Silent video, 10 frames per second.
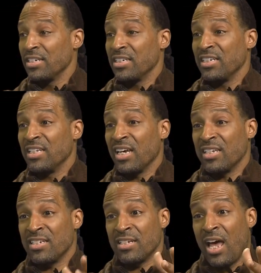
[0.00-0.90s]
She's
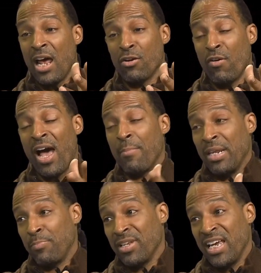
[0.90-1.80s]
that, I don't know how many
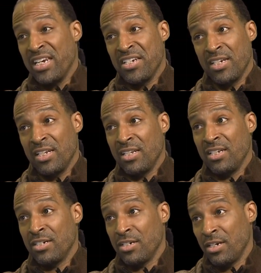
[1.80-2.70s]
plays she did
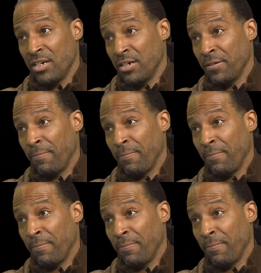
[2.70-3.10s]
this year,